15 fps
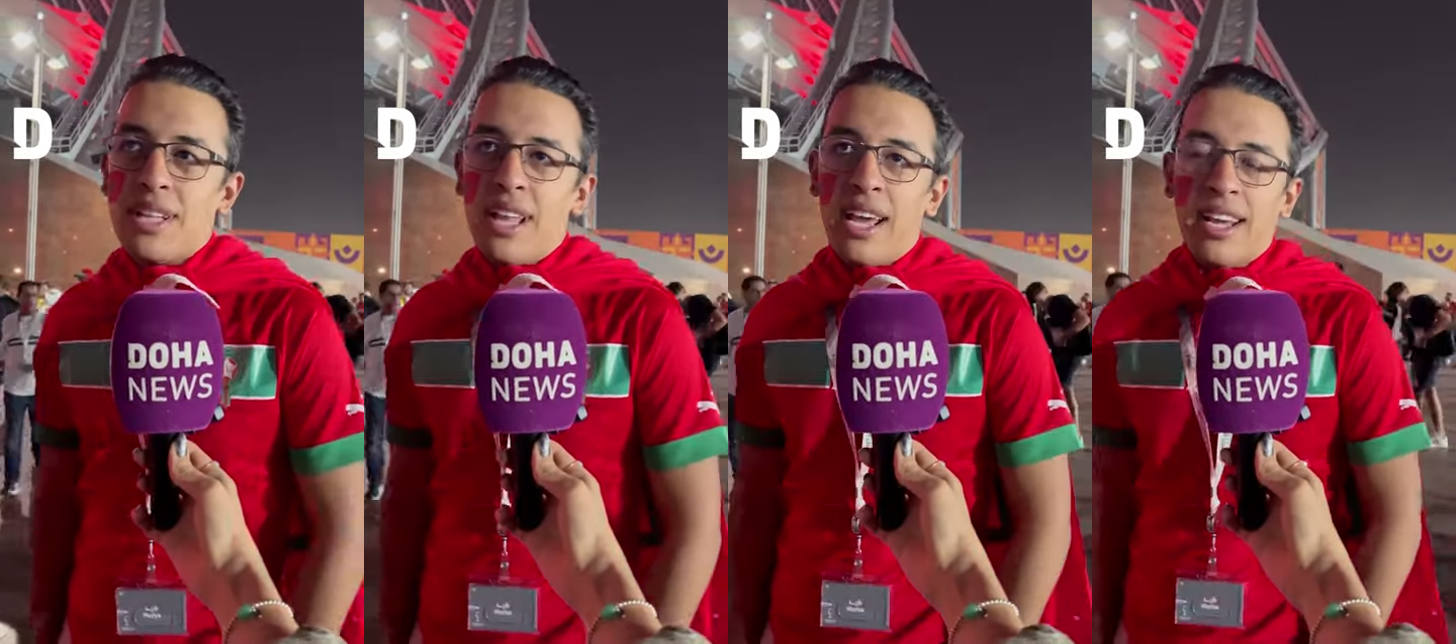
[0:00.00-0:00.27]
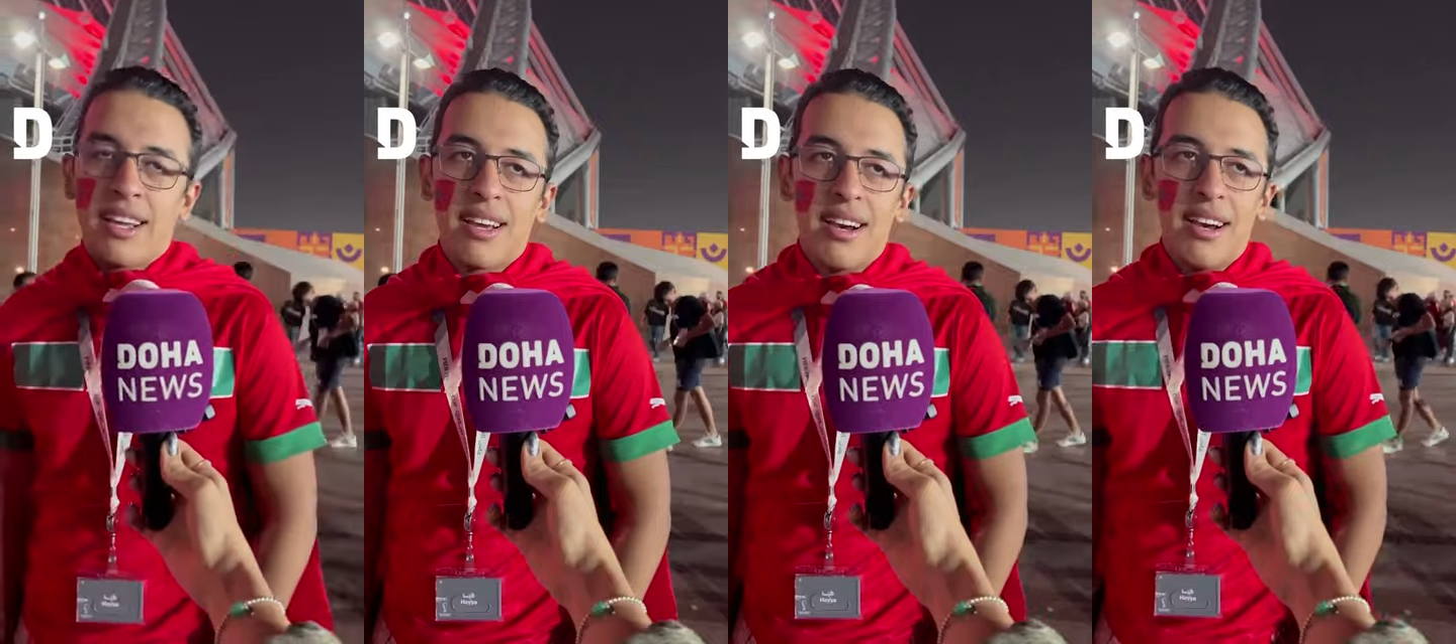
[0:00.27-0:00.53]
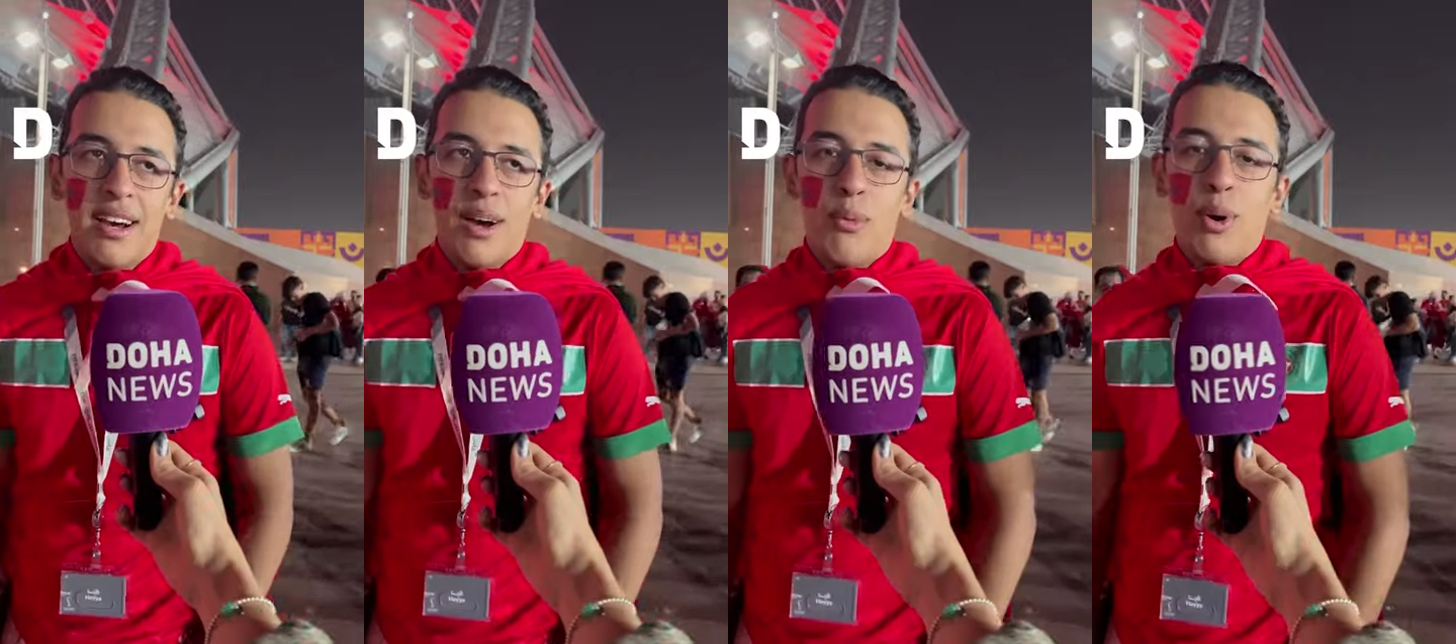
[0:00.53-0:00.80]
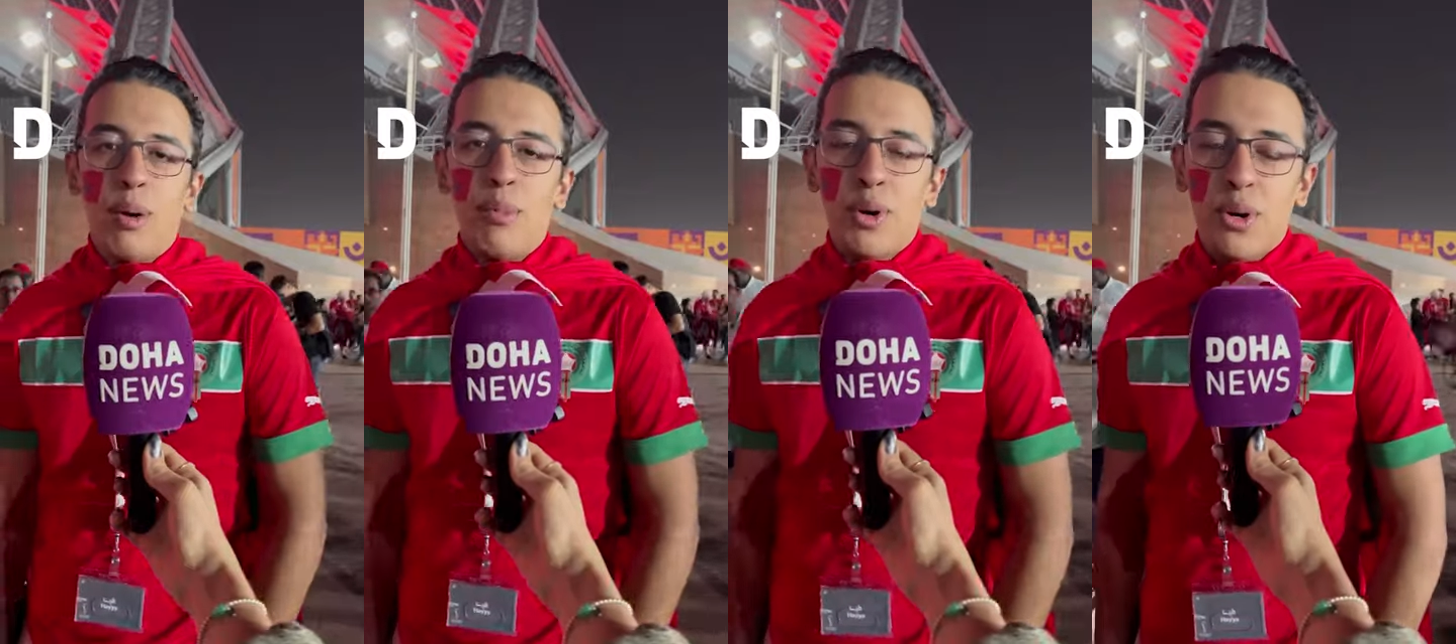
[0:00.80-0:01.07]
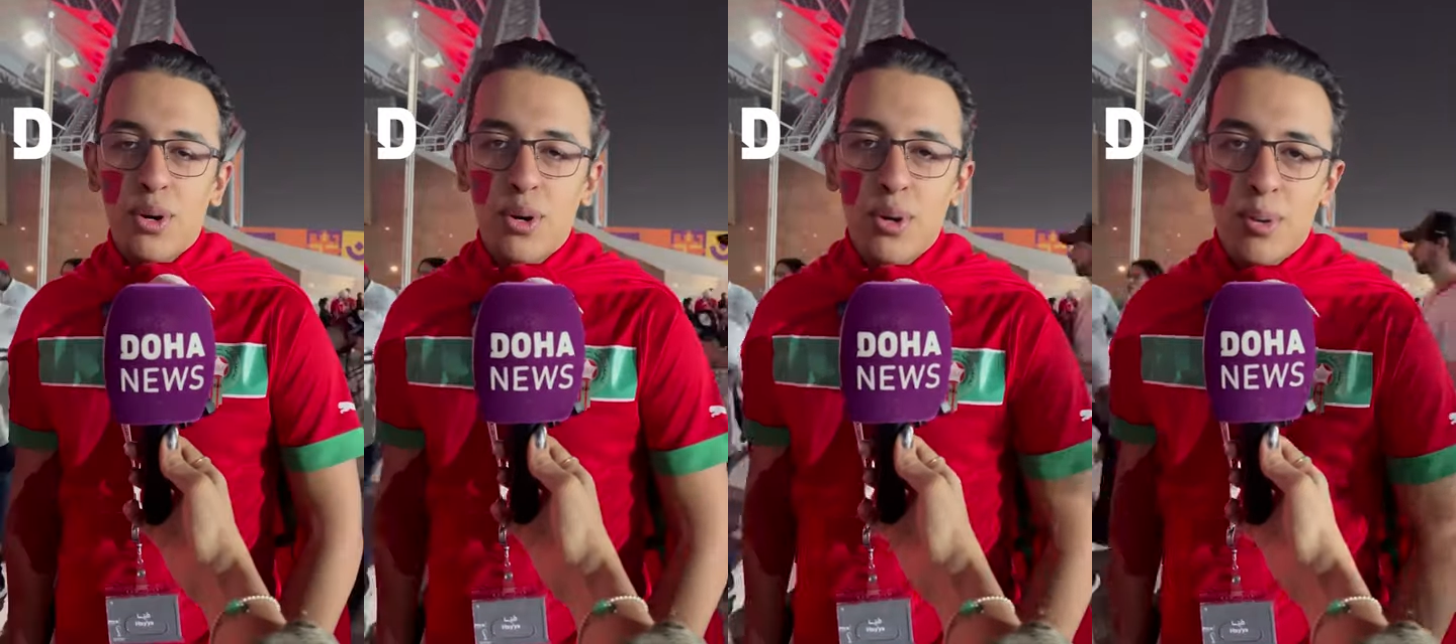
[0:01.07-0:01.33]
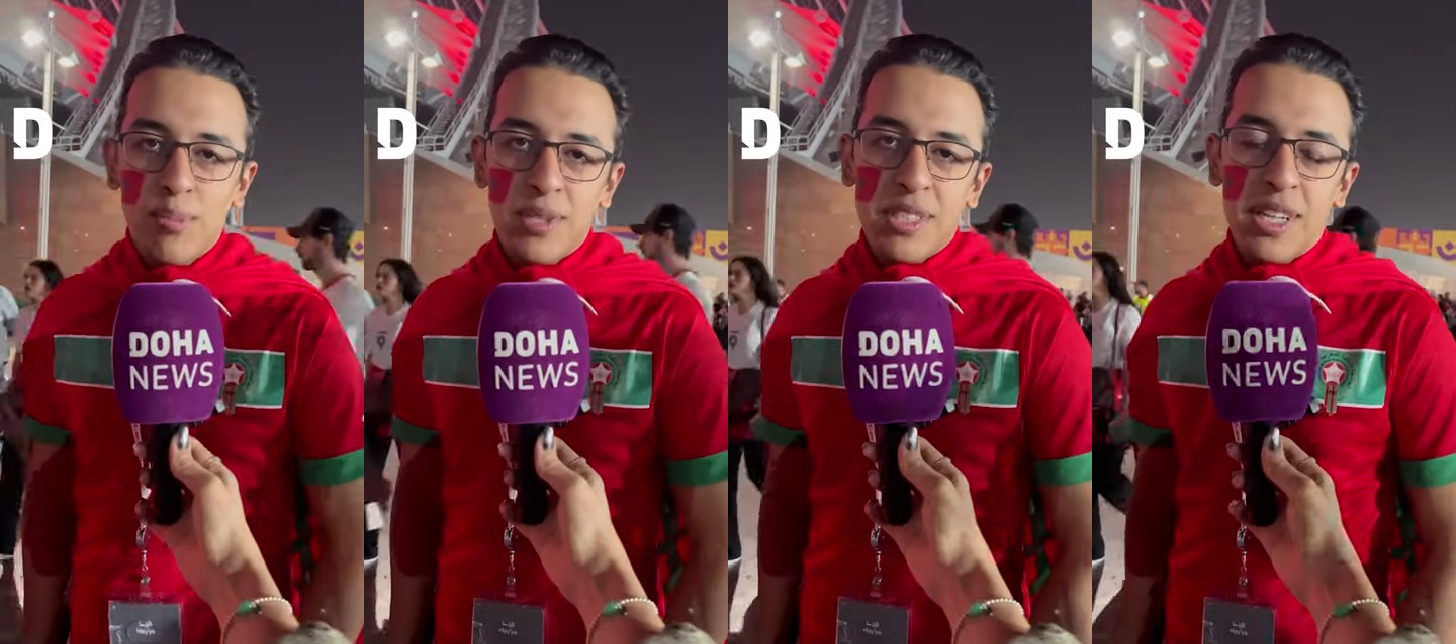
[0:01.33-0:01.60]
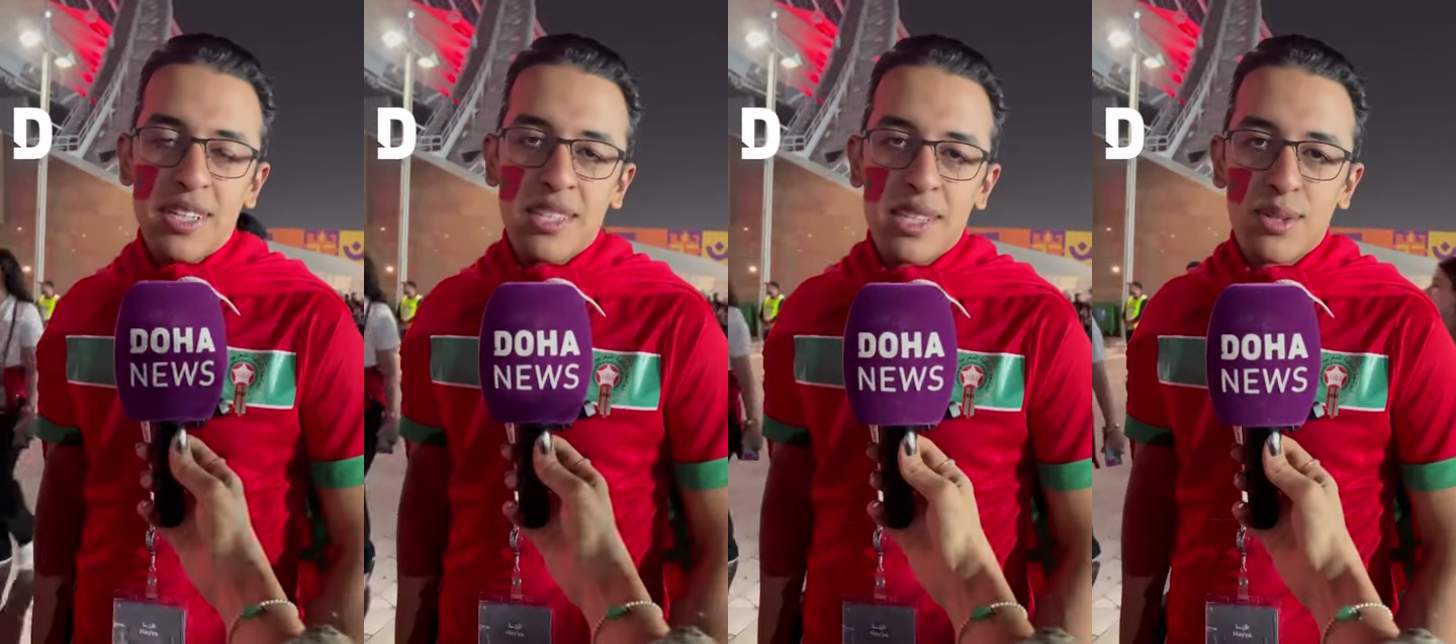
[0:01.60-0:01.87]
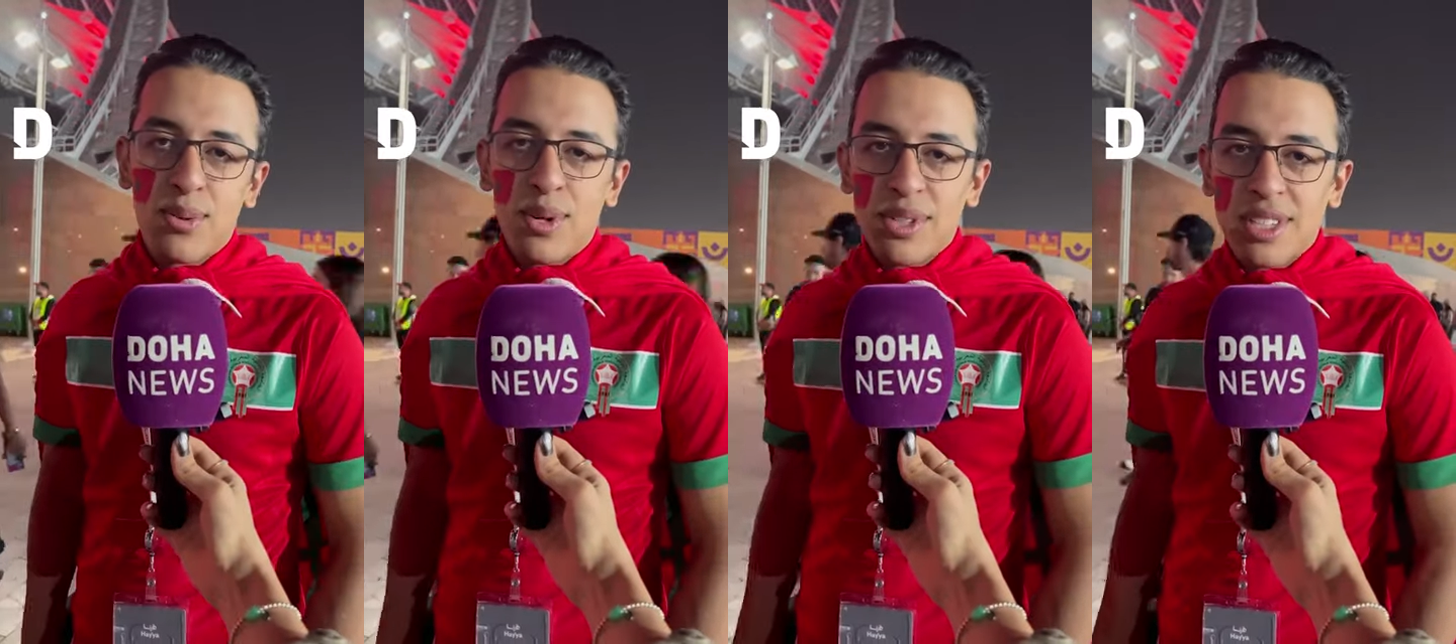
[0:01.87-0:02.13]
like, what Morocco presented
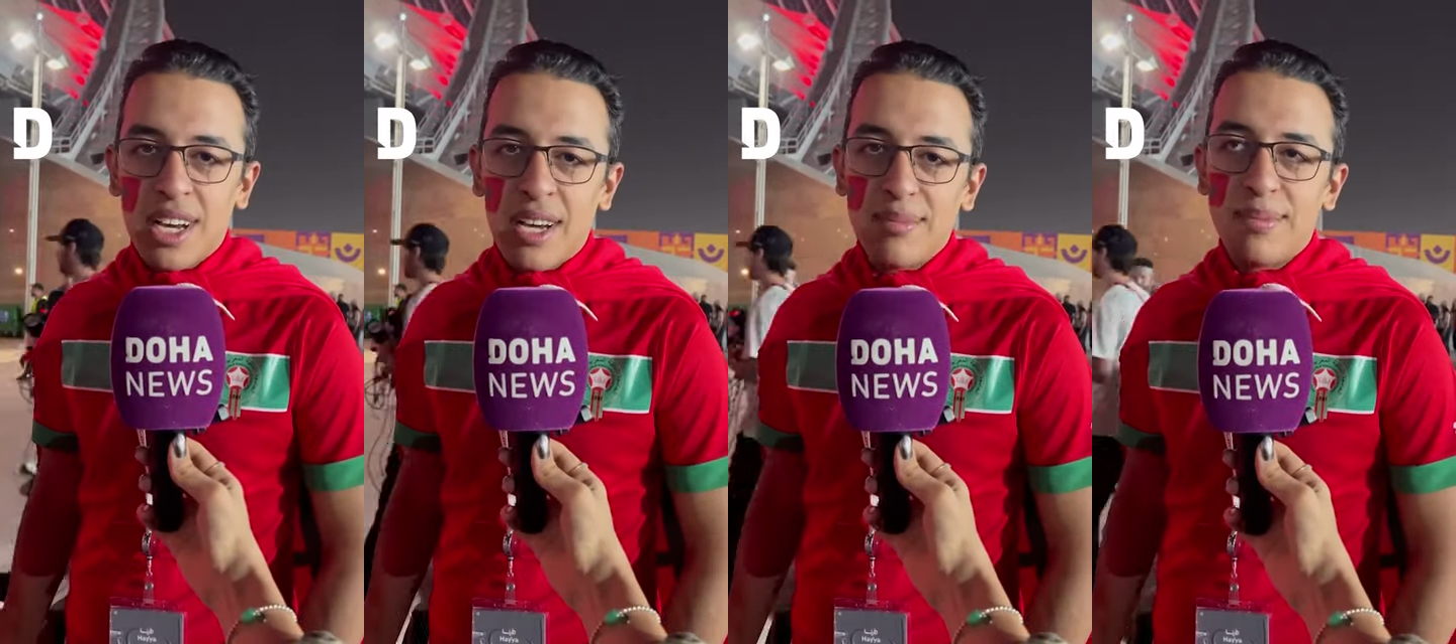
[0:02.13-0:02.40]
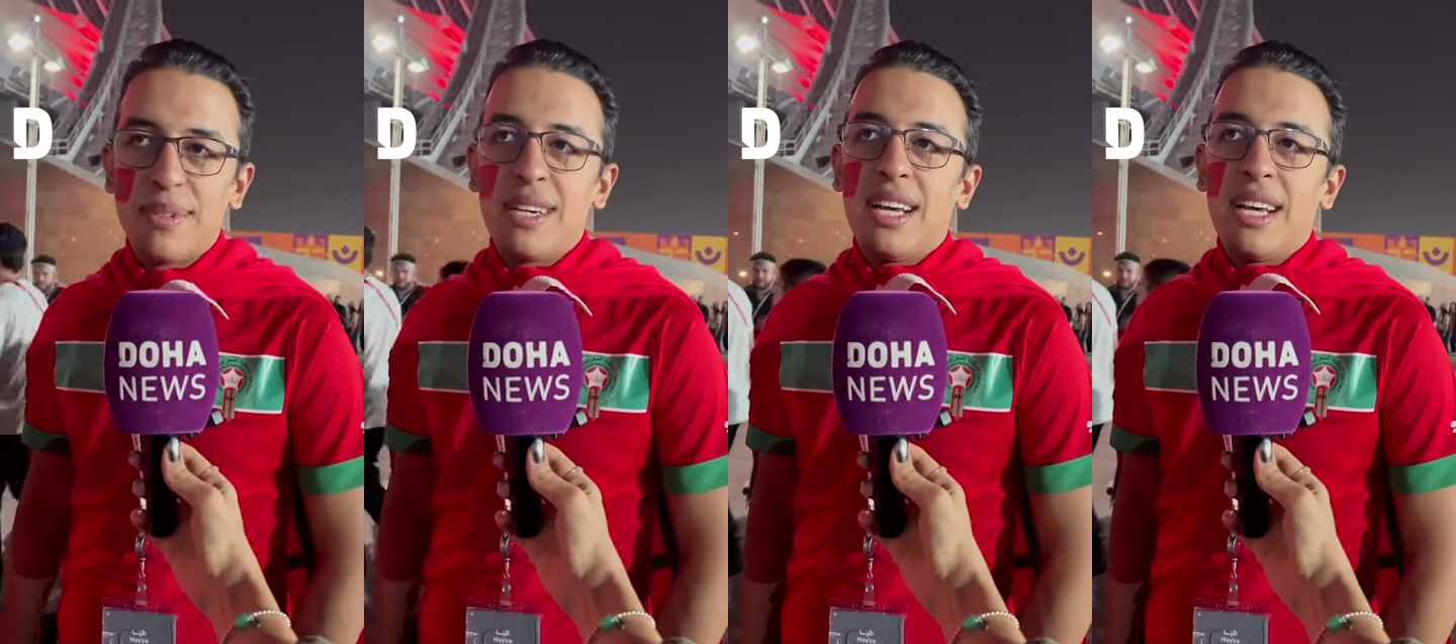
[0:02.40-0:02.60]
this World Cup,